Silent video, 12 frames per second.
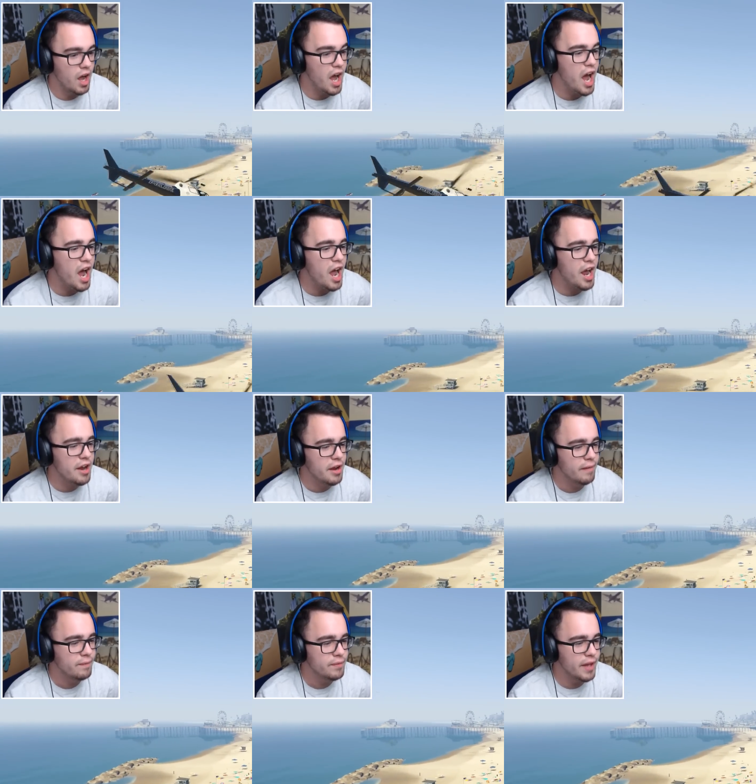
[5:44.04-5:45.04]
Hey!
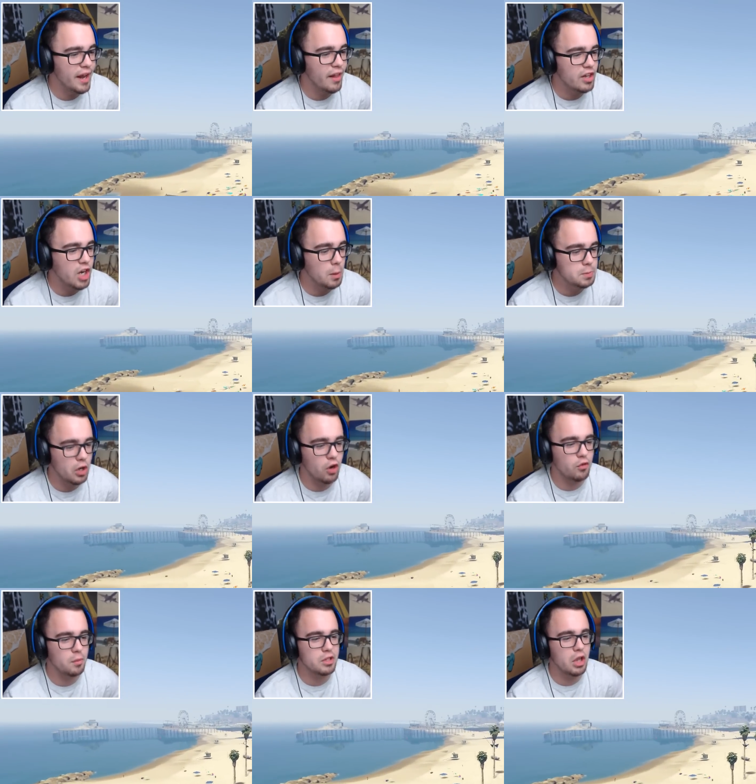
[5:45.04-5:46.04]
That helicopter
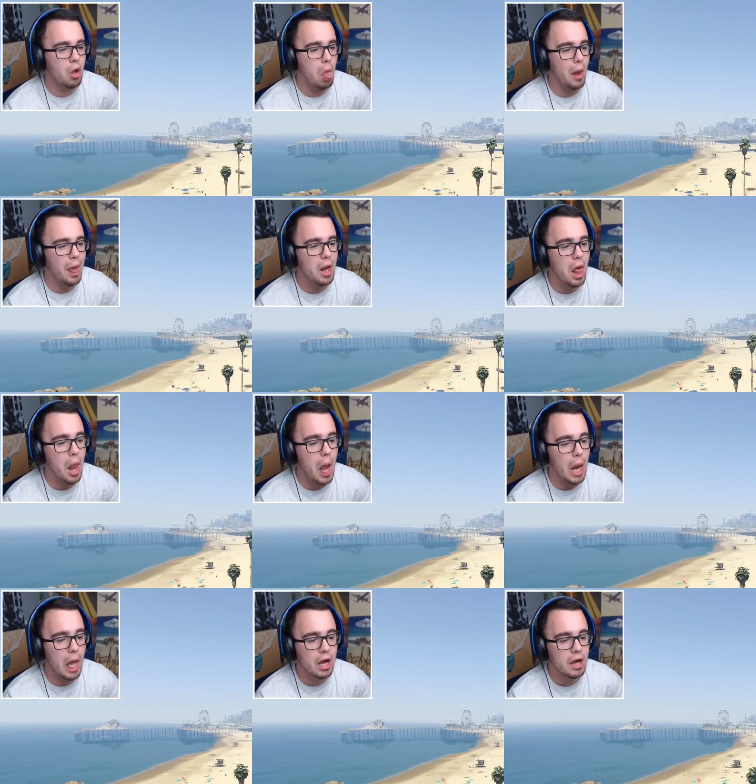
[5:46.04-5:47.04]
over my...
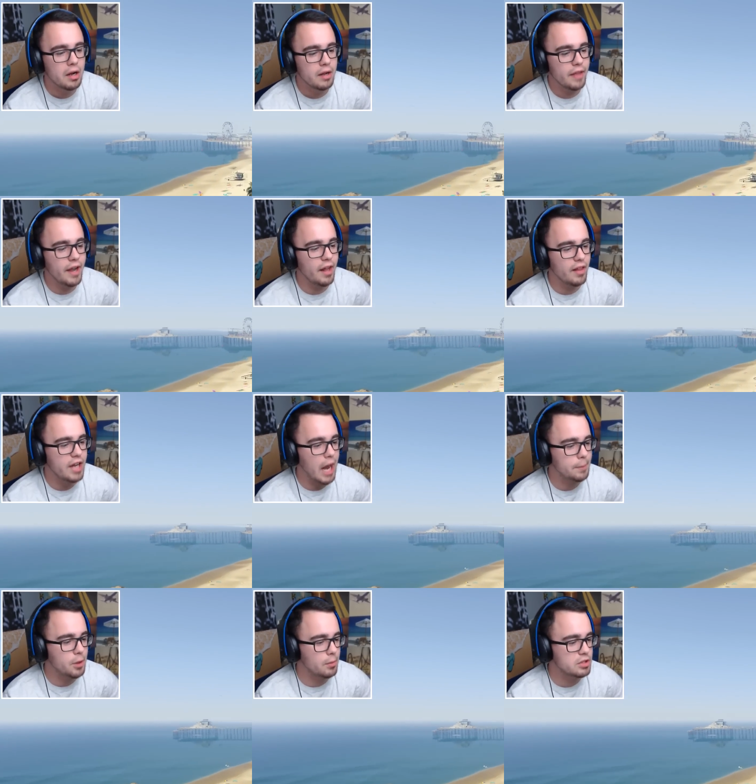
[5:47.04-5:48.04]
That
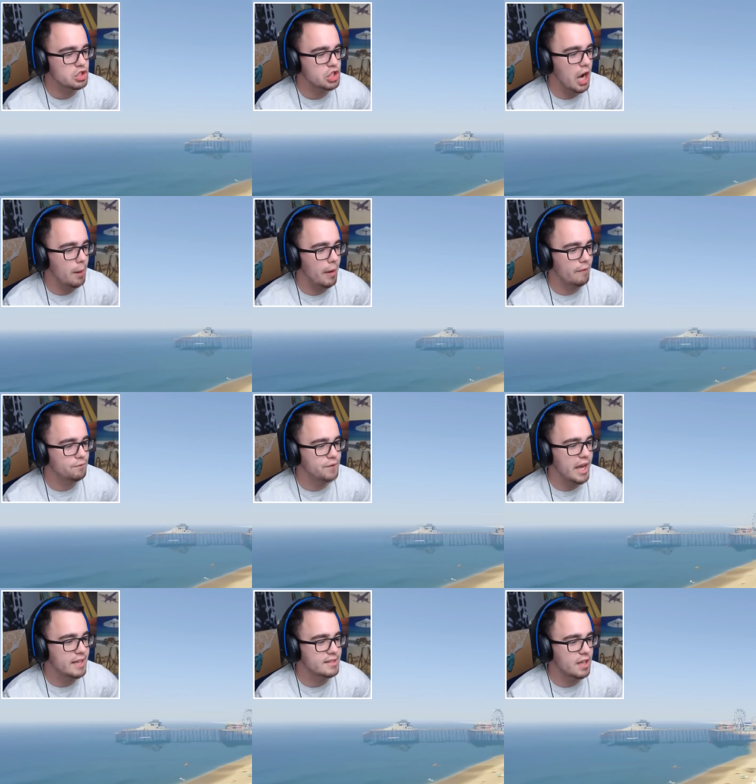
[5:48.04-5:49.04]
helicopter almost chopped my
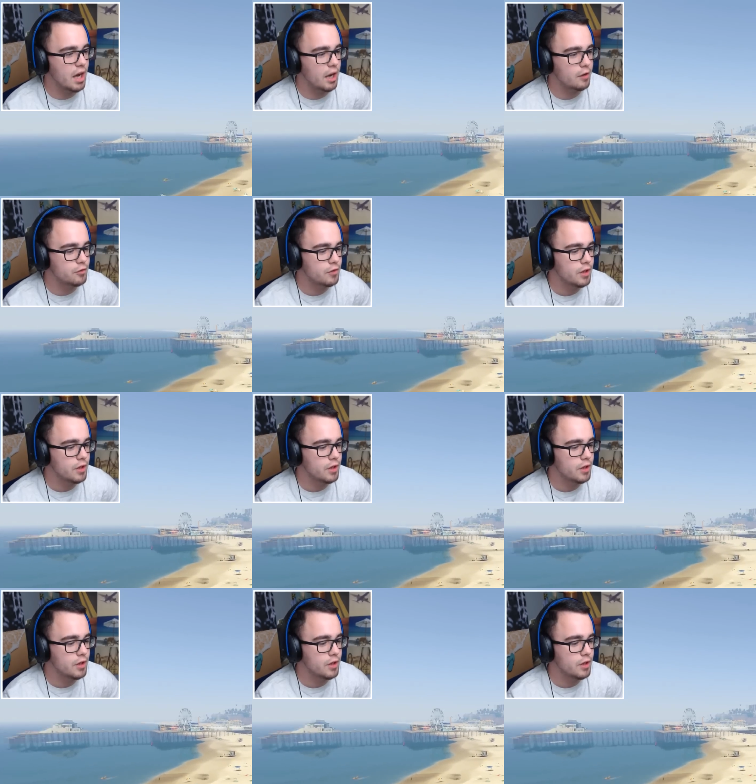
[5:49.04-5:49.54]
face off.